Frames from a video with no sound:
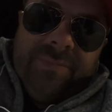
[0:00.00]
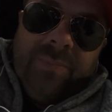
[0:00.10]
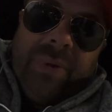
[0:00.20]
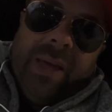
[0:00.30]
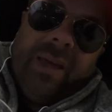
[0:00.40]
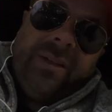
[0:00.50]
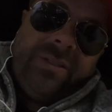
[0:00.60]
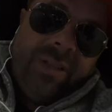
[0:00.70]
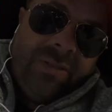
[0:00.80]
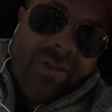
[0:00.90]
Ben,
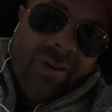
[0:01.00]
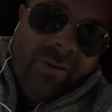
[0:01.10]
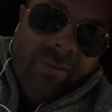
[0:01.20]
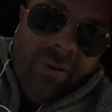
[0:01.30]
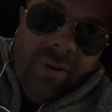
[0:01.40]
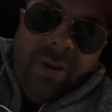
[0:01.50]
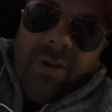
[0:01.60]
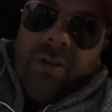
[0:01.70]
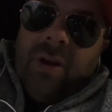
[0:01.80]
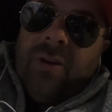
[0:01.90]
the season's not over.
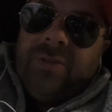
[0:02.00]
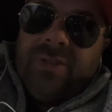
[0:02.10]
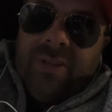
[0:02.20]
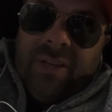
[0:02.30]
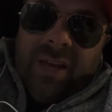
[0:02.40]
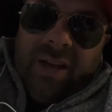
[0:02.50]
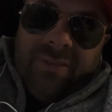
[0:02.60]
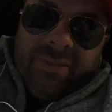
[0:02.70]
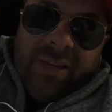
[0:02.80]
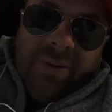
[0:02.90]
Coach is an
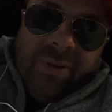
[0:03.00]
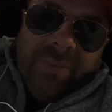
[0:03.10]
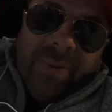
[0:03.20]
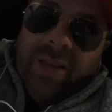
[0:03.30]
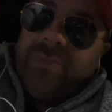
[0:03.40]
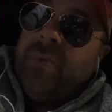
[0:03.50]
accountant. Can't wait to pass.